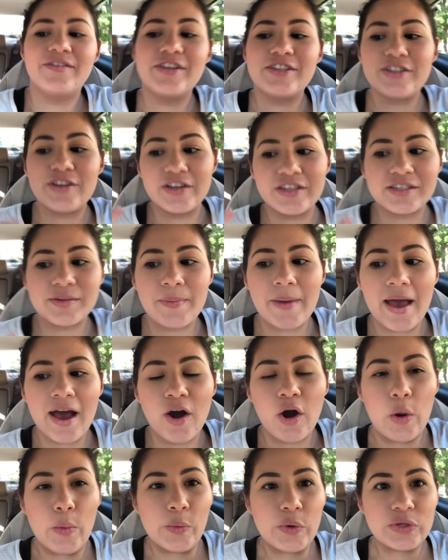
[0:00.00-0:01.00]
So it's
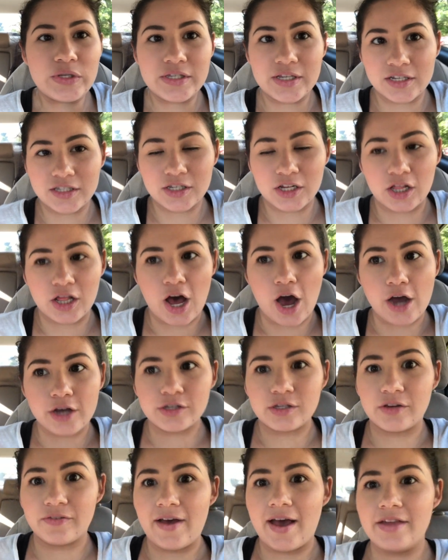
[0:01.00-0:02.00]
about almost 6 o'clock,
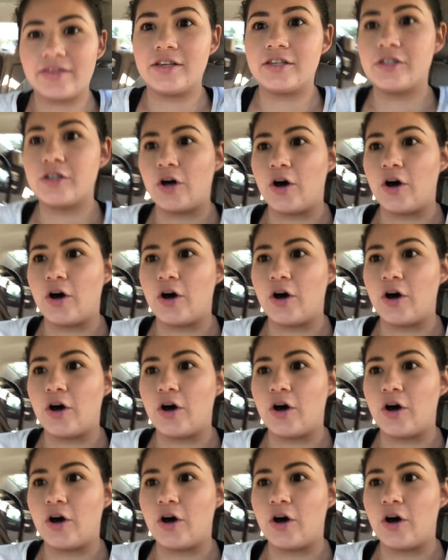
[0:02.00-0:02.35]
so I've had this